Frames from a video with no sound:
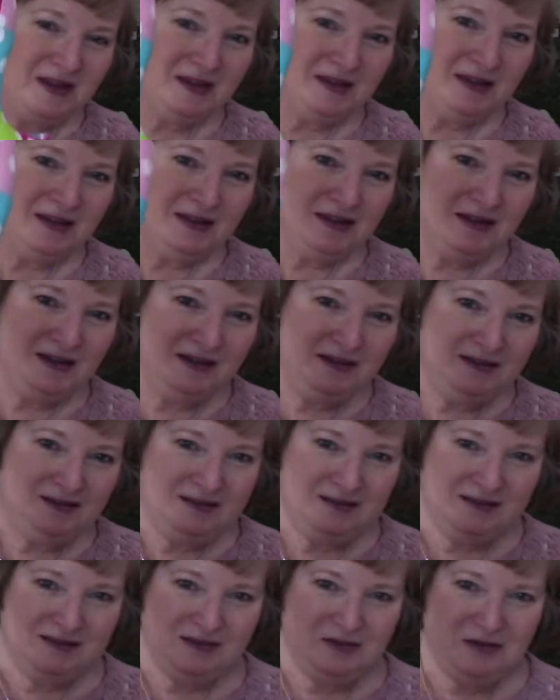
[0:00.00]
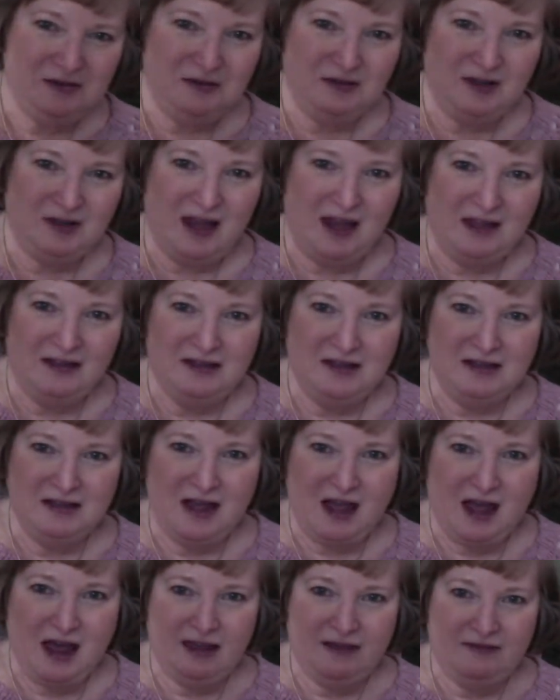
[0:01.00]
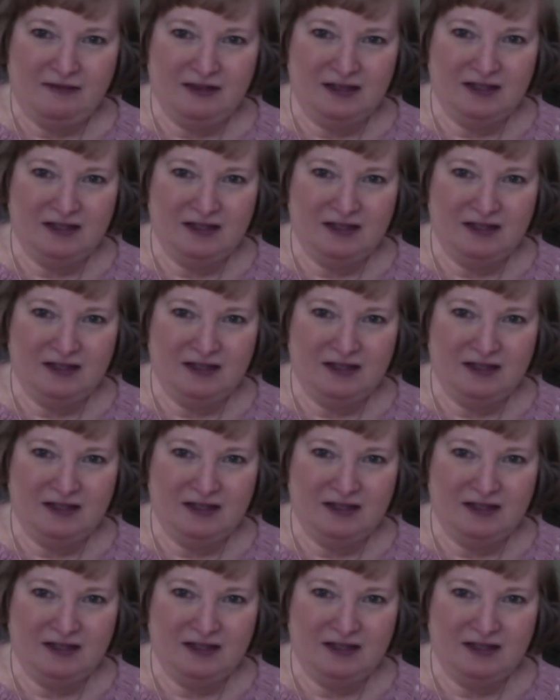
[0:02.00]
This little Ellie the elephant